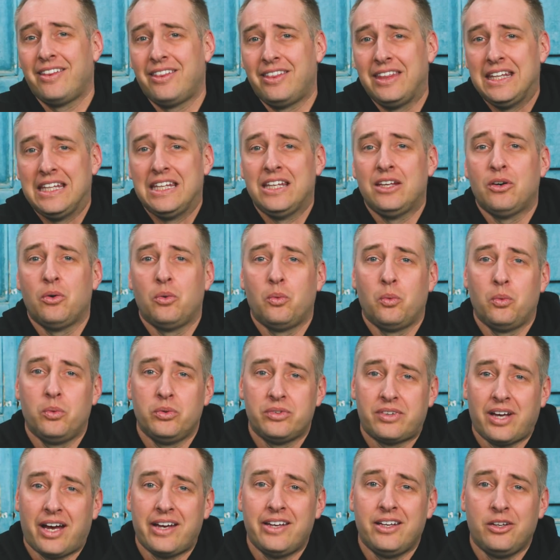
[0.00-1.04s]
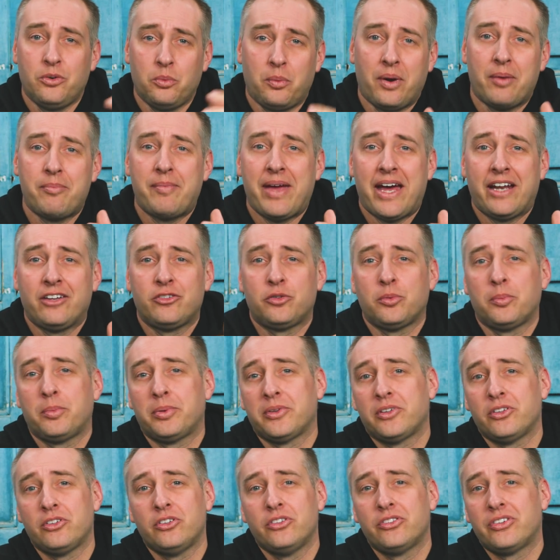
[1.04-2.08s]
the Tyan web management,
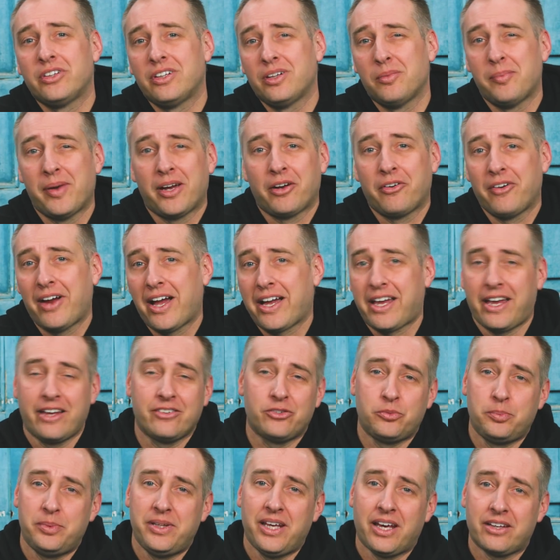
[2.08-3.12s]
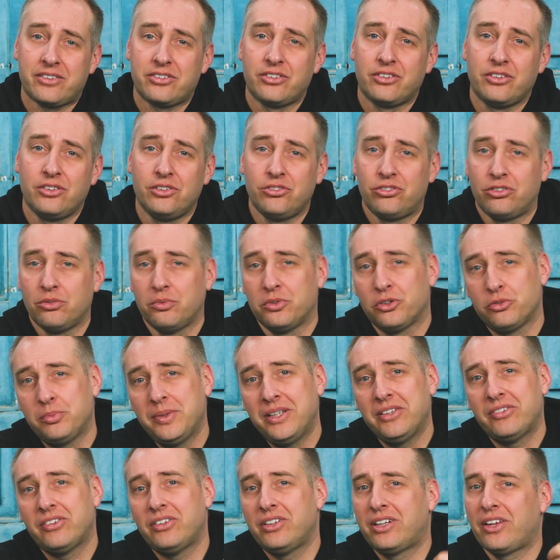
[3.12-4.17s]
but they're using the MegaRAC SPX solution, which
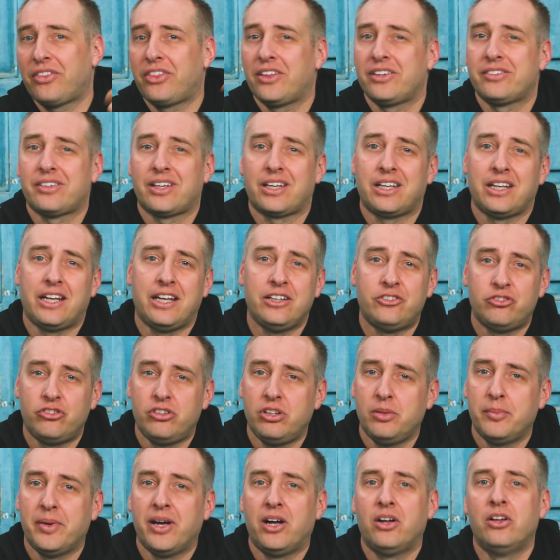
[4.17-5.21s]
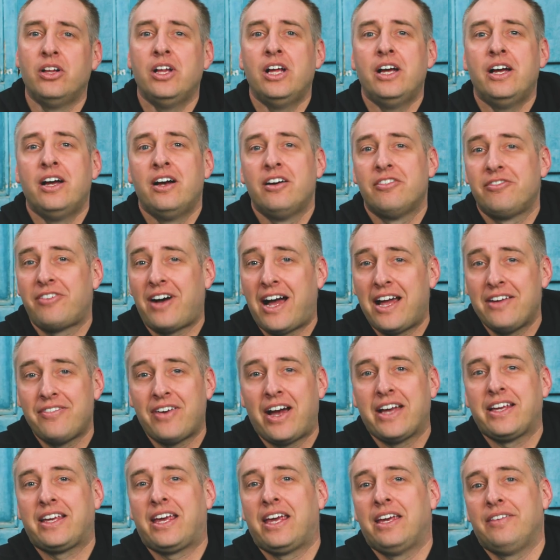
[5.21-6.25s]
means that you get things like an HTML5
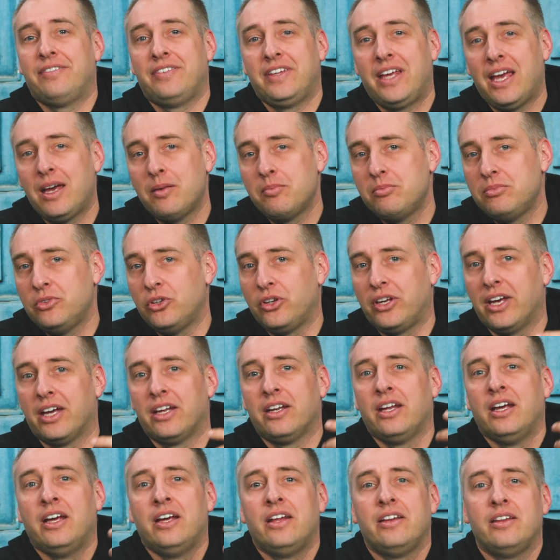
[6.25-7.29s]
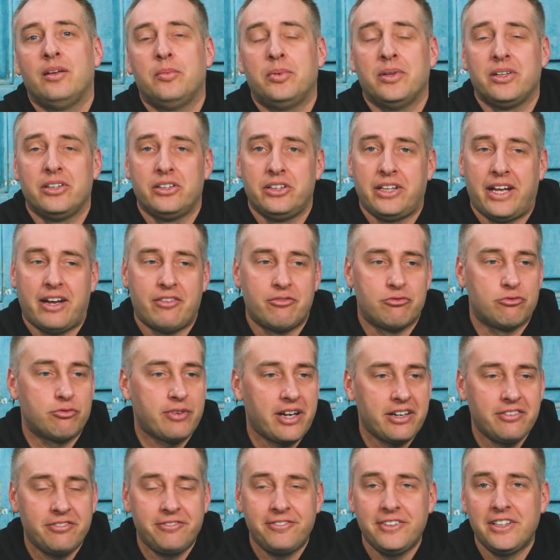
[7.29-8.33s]
IKVM, you get the ability to have
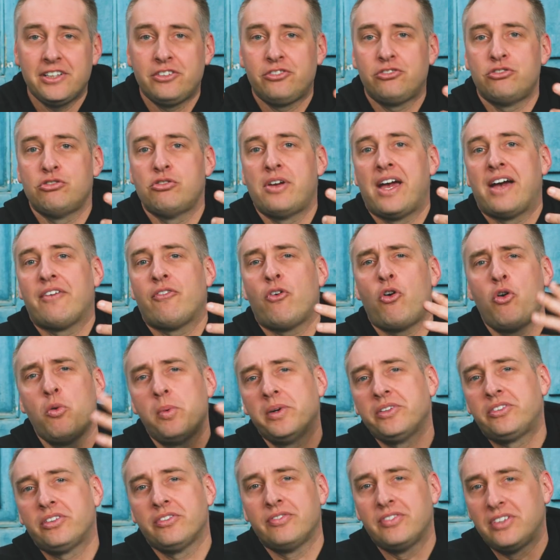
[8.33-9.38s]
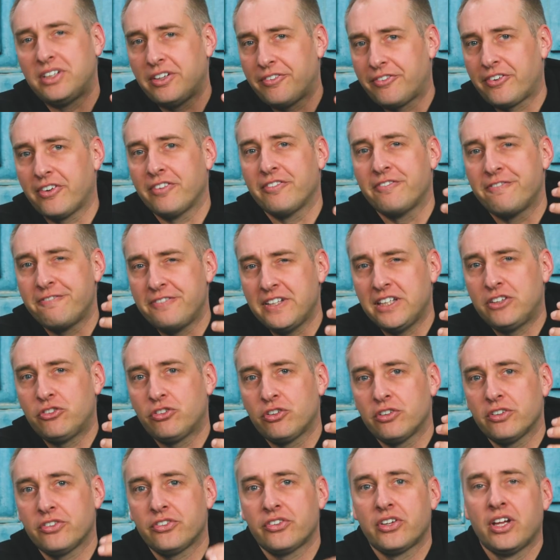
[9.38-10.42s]
Redfish, you have a whole bunch of different
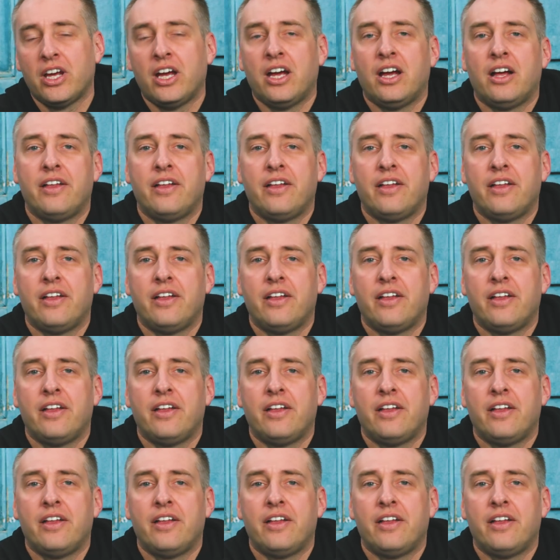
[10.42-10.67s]
features